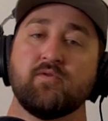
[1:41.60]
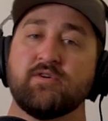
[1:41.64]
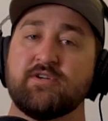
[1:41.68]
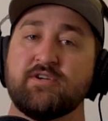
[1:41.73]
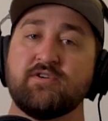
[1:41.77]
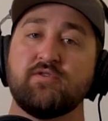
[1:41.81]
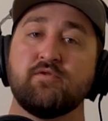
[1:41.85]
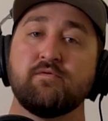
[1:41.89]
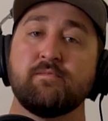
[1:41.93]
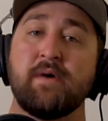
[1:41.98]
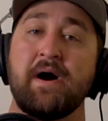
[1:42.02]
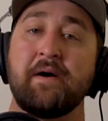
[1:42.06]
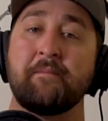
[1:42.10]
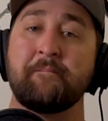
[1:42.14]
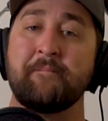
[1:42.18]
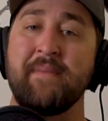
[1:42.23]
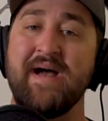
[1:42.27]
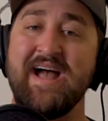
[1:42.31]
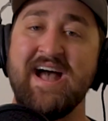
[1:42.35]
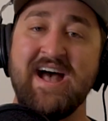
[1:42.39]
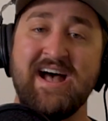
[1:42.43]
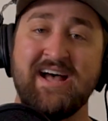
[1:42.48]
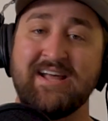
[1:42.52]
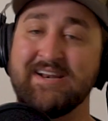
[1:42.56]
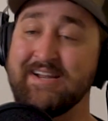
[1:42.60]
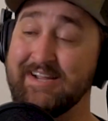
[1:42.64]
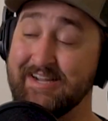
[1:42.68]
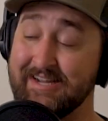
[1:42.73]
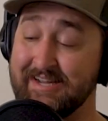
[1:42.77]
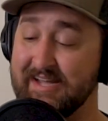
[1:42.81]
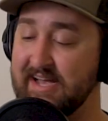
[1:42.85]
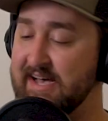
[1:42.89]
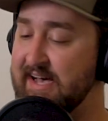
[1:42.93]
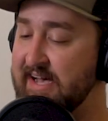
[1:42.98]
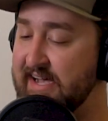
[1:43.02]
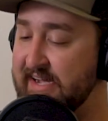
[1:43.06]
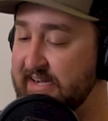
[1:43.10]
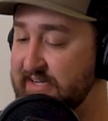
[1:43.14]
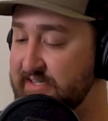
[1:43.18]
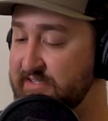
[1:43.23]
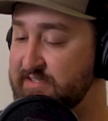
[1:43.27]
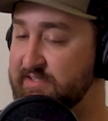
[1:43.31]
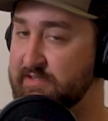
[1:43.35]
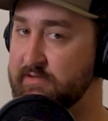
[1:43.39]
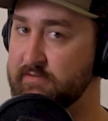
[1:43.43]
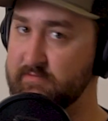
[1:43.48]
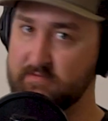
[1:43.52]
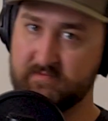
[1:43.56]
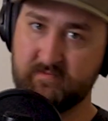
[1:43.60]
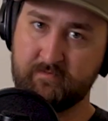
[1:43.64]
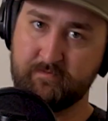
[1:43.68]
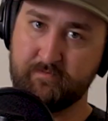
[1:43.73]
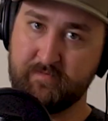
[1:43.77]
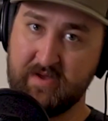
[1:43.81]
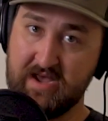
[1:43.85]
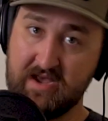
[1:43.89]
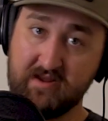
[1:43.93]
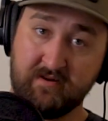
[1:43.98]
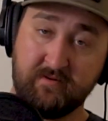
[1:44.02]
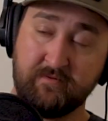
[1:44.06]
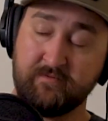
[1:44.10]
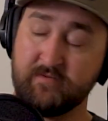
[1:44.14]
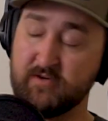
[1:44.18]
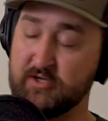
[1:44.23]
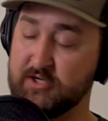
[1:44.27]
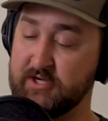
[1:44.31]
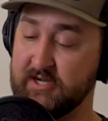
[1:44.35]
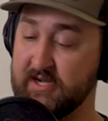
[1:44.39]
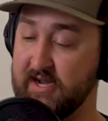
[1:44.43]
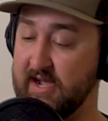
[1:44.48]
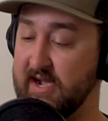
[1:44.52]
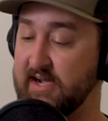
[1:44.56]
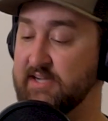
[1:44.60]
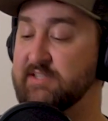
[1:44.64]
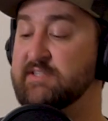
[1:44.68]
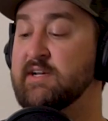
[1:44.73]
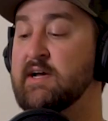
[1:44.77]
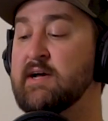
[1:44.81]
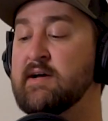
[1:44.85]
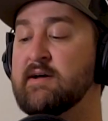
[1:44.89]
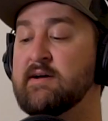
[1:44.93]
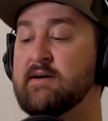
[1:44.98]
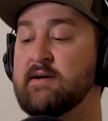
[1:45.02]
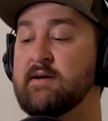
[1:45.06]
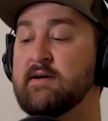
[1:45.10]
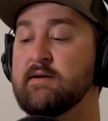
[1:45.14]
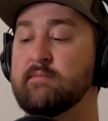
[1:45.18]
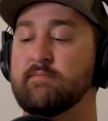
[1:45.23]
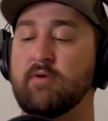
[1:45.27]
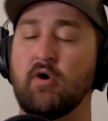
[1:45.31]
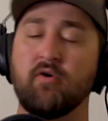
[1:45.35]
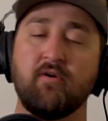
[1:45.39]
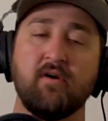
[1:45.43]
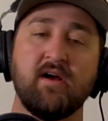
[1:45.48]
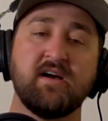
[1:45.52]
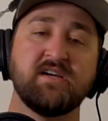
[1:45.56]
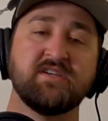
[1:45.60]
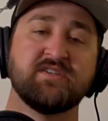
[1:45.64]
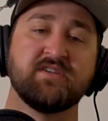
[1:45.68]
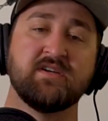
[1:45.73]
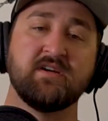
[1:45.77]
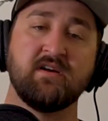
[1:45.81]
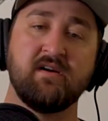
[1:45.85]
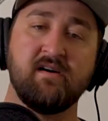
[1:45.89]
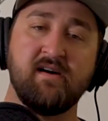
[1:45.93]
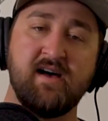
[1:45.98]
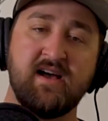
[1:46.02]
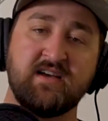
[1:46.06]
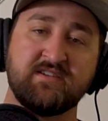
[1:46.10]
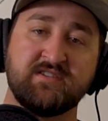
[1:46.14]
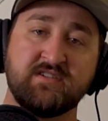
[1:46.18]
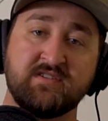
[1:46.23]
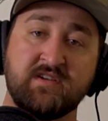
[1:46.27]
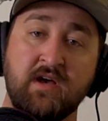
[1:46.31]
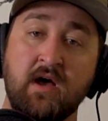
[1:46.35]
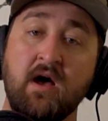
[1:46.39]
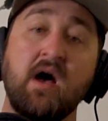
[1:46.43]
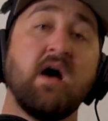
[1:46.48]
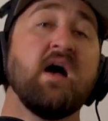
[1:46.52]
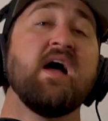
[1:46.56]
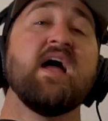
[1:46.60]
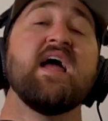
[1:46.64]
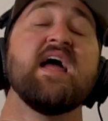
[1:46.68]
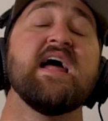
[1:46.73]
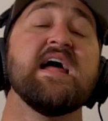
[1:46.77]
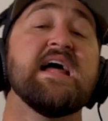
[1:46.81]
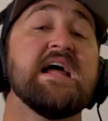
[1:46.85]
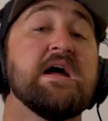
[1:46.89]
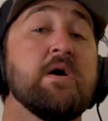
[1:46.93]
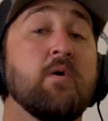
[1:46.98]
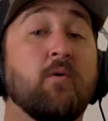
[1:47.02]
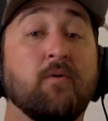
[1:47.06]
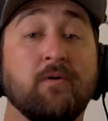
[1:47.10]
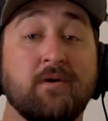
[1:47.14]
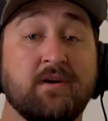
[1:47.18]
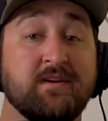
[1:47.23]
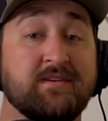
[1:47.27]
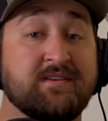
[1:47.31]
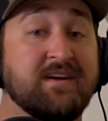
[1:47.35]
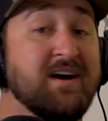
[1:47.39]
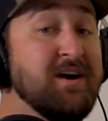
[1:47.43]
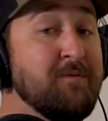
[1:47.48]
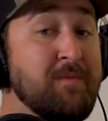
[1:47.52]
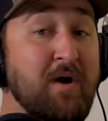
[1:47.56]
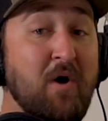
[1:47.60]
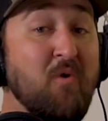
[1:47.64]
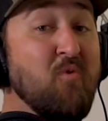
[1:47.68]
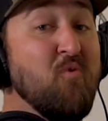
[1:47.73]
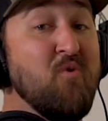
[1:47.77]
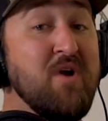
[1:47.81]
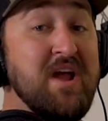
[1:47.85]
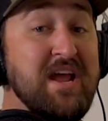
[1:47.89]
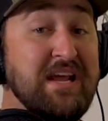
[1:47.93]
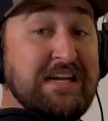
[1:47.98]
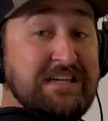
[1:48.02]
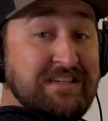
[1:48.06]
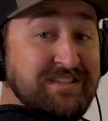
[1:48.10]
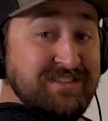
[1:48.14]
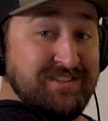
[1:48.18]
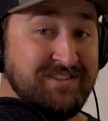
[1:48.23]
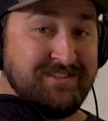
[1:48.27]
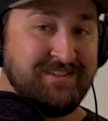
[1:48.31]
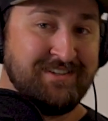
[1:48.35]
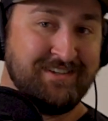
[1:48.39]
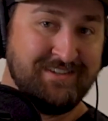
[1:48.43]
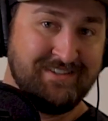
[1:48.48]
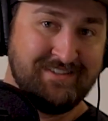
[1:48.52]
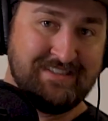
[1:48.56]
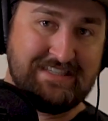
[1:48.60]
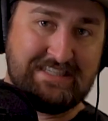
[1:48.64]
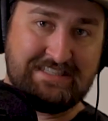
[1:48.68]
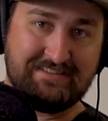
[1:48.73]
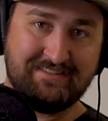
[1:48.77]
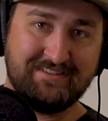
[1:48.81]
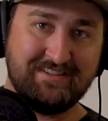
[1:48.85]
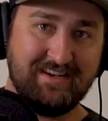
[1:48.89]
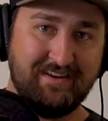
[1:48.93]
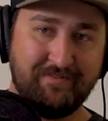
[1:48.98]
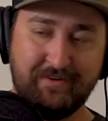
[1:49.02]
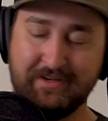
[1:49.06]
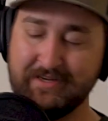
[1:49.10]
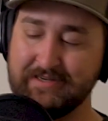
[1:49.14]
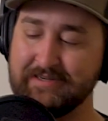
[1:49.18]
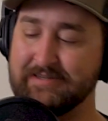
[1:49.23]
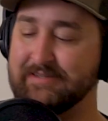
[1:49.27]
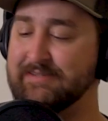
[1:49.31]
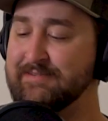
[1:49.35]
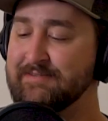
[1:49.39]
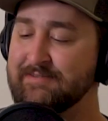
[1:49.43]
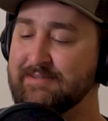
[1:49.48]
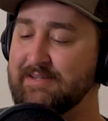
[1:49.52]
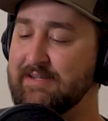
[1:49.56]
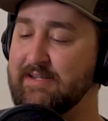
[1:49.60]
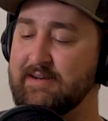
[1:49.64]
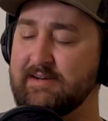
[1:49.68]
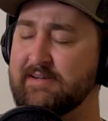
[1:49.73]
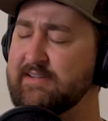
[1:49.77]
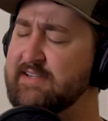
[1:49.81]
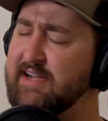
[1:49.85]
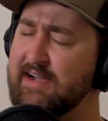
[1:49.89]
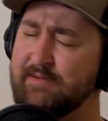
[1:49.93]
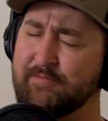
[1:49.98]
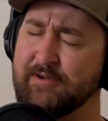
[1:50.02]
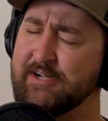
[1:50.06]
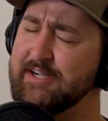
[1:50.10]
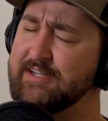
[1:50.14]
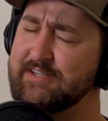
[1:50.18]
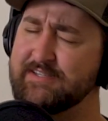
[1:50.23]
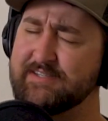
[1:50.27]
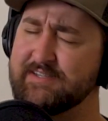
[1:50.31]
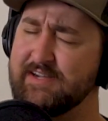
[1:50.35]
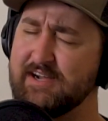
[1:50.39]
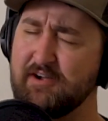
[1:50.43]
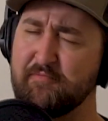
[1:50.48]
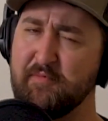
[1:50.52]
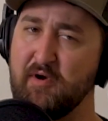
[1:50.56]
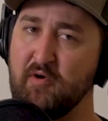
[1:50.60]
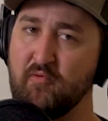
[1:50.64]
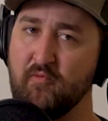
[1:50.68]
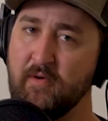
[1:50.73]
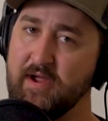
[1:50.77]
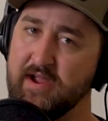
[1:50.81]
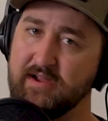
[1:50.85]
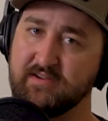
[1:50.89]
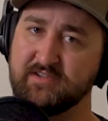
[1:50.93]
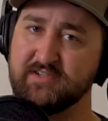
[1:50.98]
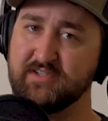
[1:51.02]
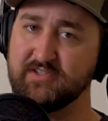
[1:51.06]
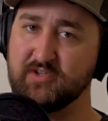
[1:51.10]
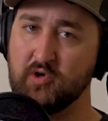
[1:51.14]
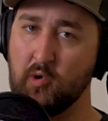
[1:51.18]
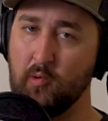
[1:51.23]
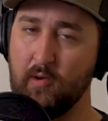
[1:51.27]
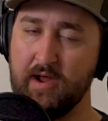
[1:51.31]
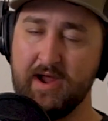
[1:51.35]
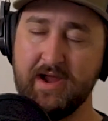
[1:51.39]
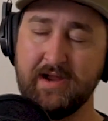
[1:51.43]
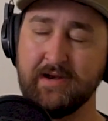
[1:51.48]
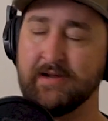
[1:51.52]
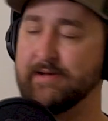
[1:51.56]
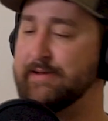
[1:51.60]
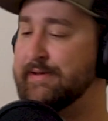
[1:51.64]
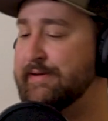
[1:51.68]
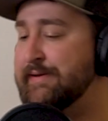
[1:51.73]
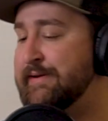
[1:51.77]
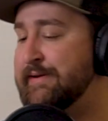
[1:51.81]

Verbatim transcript: what to do about bad guides, bad fishing guides, polarized sunglasses. We're going to talk about wings. I love it. Anytime I get to talk about wings is great.